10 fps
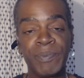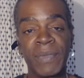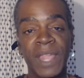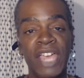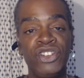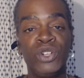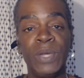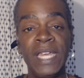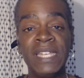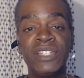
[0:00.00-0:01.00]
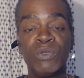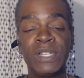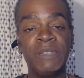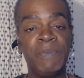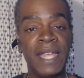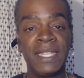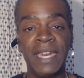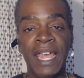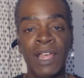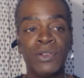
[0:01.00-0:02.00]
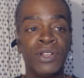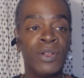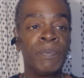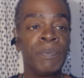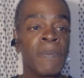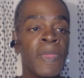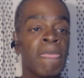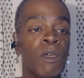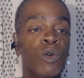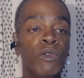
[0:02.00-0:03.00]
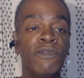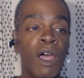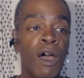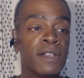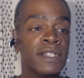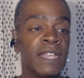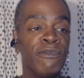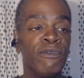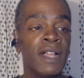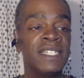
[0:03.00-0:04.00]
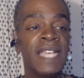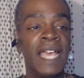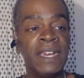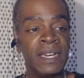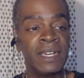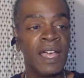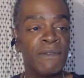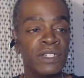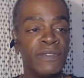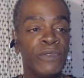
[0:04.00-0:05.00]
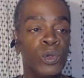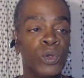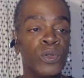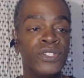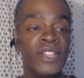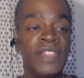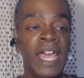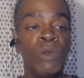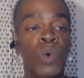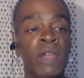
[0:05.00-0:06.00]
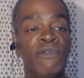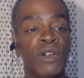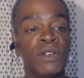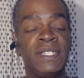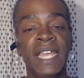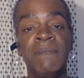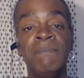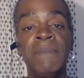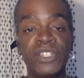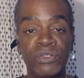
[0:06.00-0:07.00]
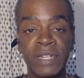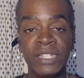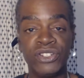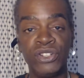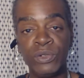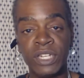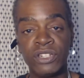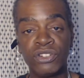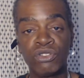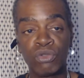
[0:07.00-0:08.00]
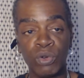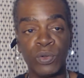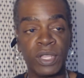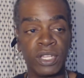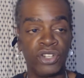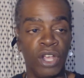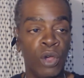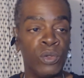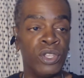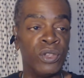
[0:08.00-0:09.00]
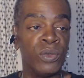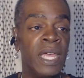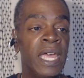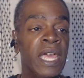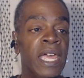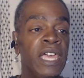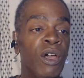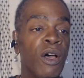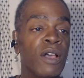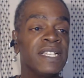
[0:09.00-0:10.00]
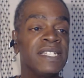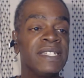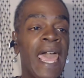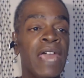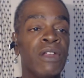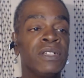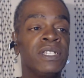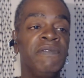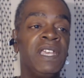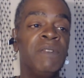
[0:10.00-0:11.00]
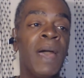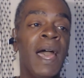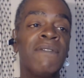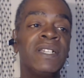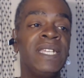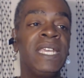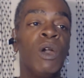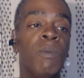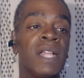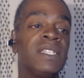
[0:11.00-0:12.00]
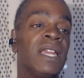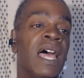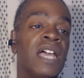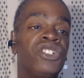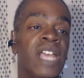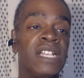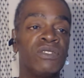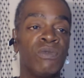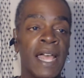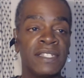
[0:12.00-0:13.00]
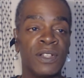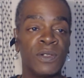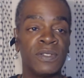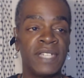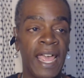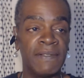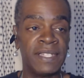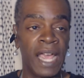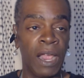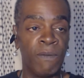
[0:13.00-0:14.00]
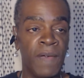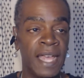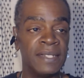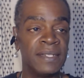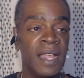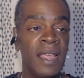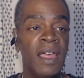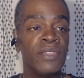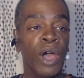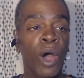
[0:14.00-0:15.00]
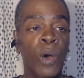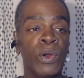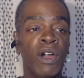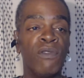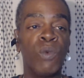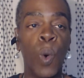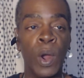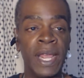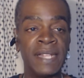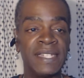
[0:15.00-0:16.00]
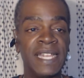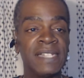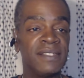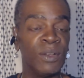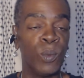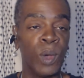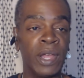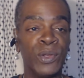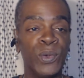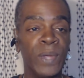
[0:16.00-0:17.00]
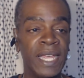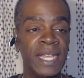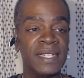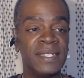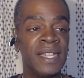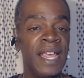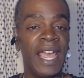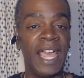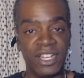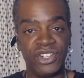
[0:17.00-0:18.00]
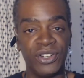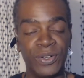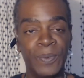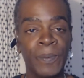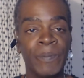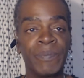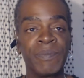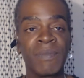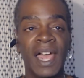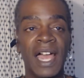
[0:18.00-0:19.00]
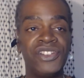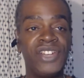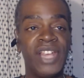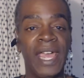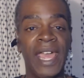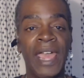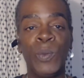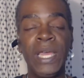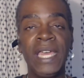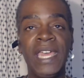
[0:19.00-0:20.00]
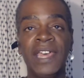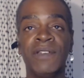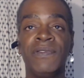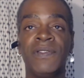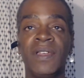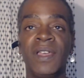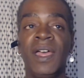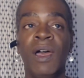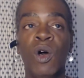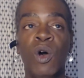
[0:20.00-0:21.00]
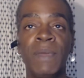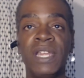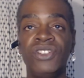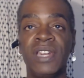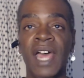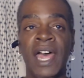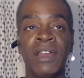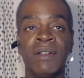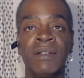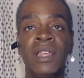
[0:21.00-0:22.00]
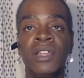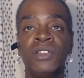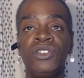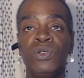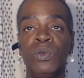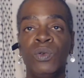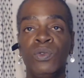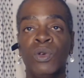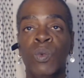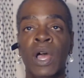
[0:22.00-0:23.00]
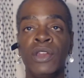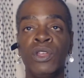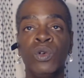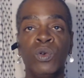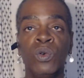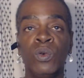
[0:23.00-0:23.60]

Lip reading: Eshu is the respected elder who flogs, confronts, and uncovers fools. That one versed in mysteries uses truth to own you. He causes scatter to feed poverty. Obatala shakes rascals to have sacrifice. The owner of warnings is the one who is Eshu, Ashe, and we give homage and honor to the one who